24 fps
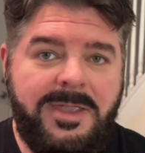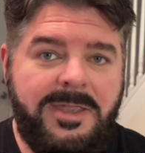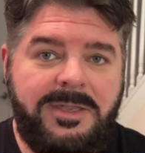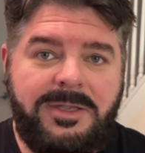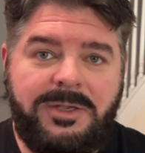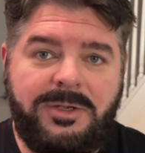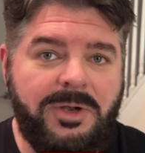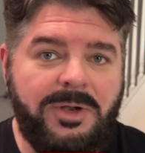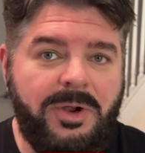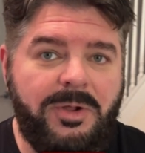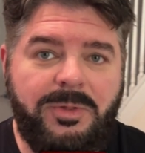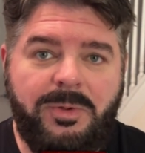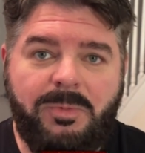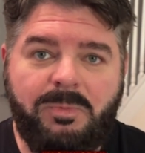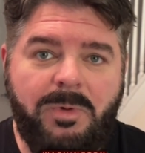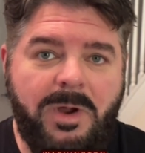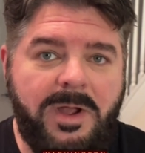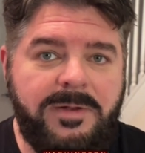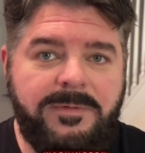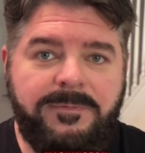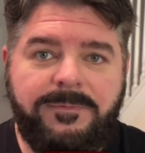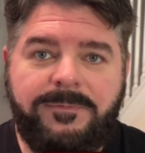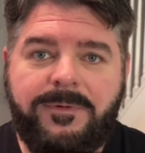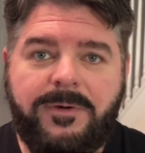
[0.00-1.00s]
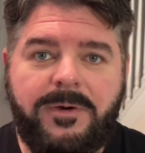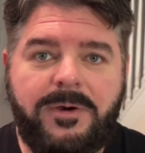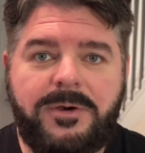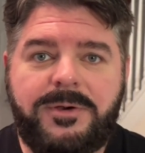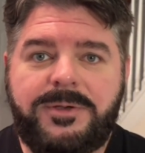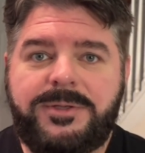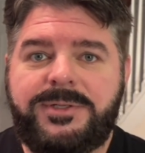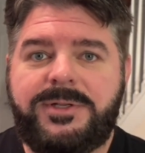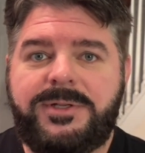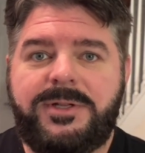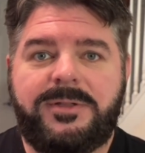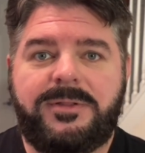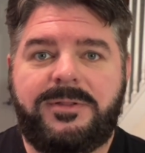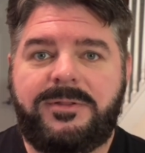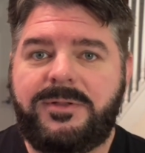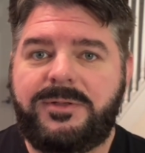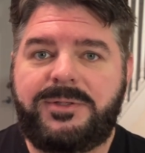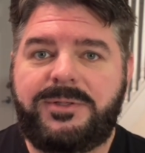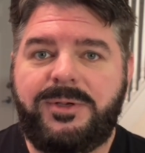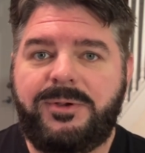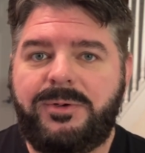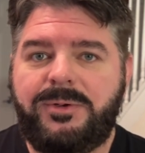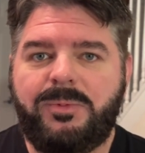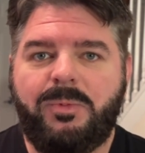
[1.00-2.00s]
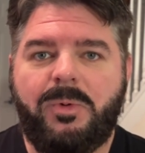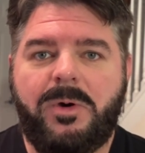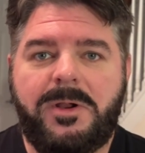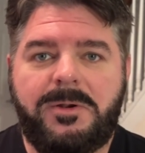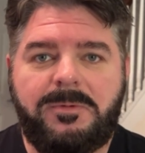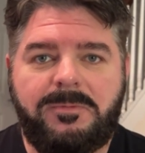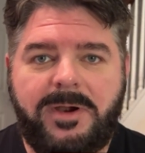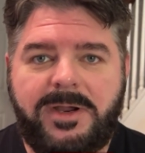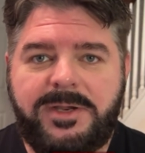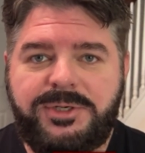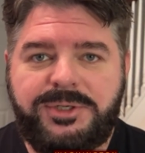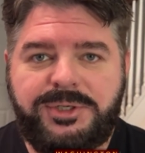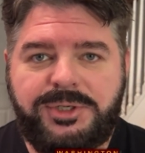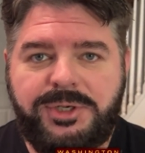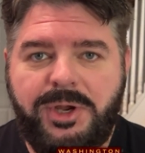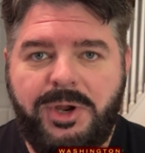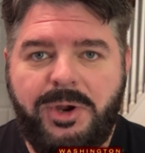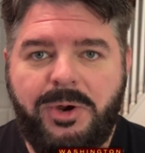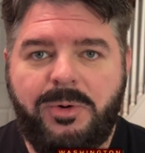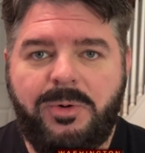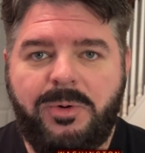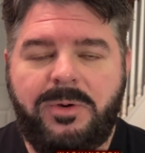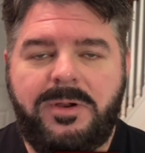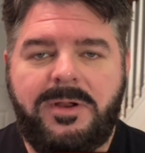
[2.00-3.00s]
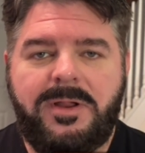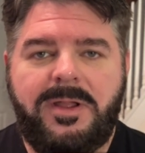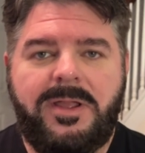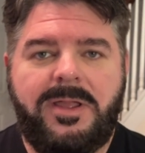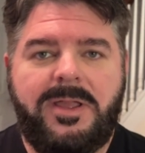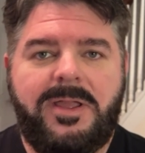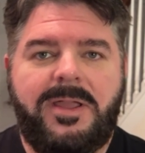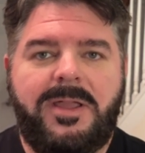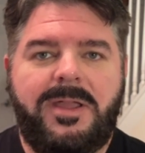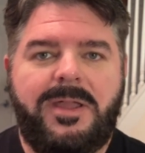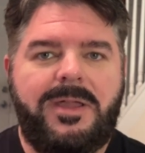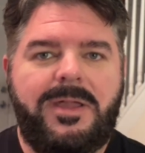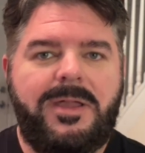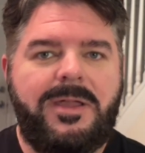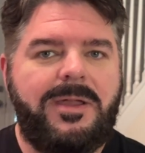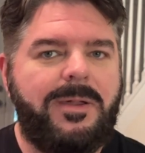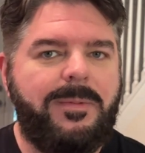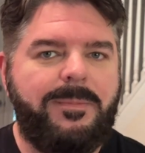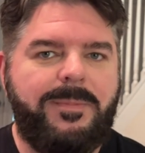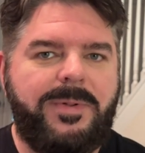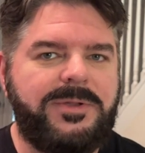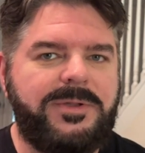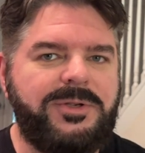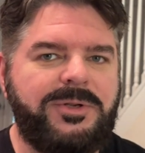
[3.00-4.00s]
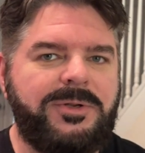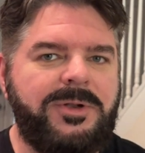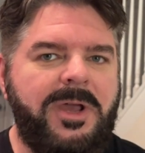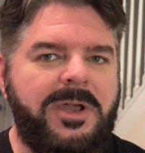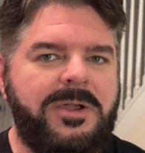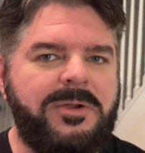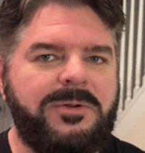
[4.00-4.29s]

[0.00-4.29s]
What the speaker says: The run first, the 2-to-1 ratio, but you're not